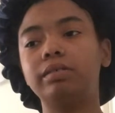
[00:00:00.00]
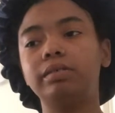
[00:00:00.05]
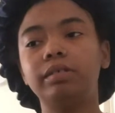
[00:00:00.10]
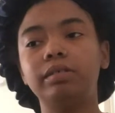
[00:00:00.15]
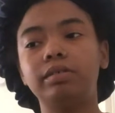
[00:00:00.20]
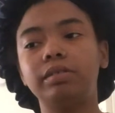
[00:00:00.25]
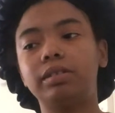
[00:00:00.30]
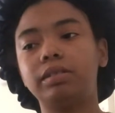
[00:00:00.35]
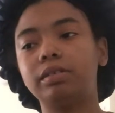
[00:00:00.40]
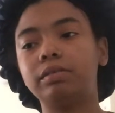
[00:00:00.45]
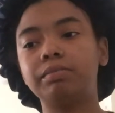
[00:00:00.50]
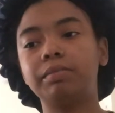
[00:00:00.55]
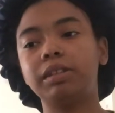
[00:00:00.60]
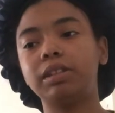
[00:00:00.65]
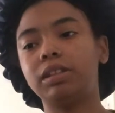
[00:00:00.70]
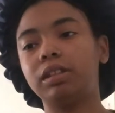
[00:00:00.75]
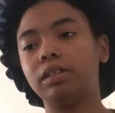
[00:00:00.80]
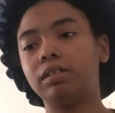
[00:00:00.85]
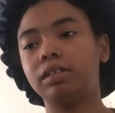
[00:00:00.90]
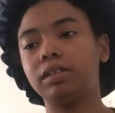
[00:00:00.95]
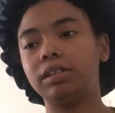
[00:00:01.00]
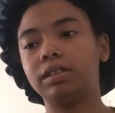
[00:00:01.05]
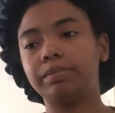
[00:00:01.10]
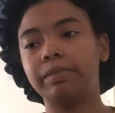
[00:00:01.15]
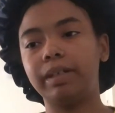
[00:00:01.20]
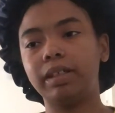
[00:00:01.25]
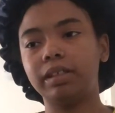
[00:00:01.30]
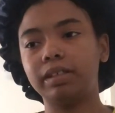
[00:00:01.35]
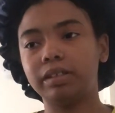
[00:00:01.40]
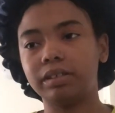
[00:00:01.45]
you too much don't
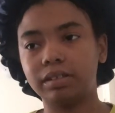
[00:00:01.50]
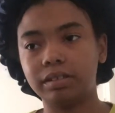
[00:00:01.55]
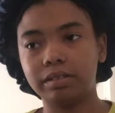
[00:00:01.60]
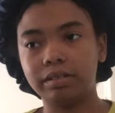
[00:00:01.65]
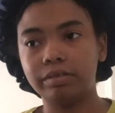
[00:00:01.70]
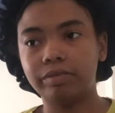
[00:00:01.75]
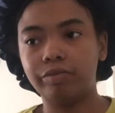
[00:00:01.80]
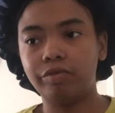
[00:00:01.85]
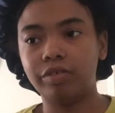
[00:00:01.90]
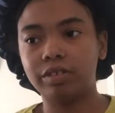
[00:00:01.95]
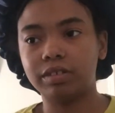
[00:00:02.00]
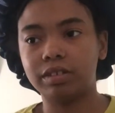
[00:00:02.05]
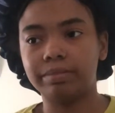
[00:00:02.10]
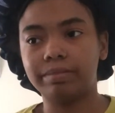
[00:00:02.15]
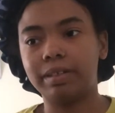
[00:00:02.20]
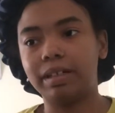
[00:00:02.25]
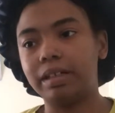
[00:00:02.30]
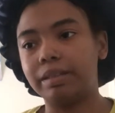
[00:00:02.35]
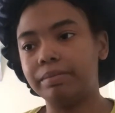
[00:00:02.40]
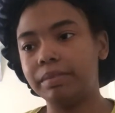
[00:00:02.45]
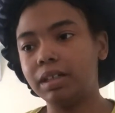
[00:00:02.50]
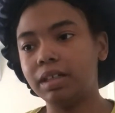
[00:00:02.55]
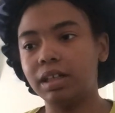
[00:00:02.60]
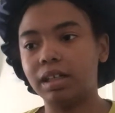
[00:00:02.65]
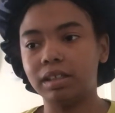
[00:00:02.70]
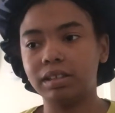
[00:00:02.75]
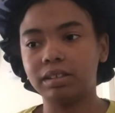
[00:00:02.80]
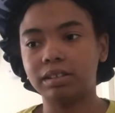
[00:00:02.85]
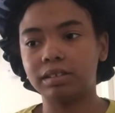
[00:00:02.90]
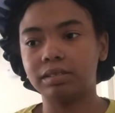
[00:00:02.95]
expect for somebody to be
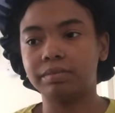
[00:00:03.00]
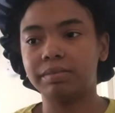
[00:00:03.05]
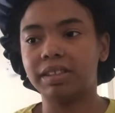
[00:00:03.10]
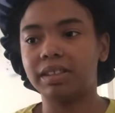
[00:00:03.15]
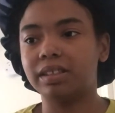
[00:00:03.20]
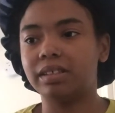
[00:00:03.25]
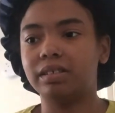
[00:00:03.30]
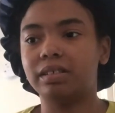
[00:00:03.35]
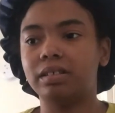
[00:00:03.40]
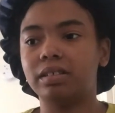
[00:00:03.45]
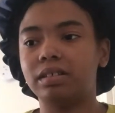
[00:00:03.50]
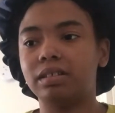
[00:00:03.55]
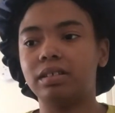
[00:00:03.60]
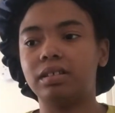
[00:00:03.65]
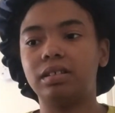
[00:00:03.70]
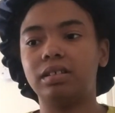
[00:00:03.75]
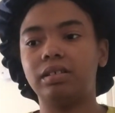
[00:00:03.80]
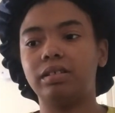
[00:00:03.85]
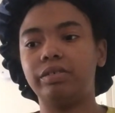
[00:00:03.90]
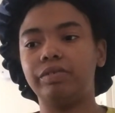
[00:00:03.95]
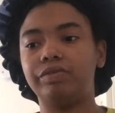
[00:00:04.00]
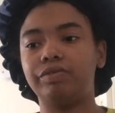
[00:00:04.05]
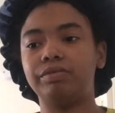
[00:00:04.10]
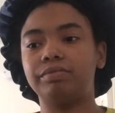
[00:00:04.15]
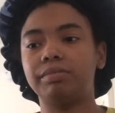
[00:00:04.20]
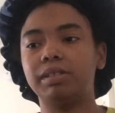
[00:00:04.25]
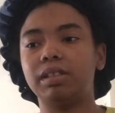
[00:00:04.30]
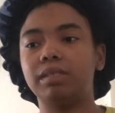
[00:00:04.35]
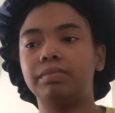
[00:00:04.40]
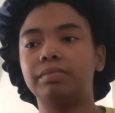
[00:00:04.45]
like something. You feel
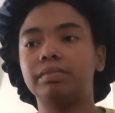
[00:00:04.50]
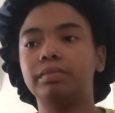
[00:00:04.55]
me?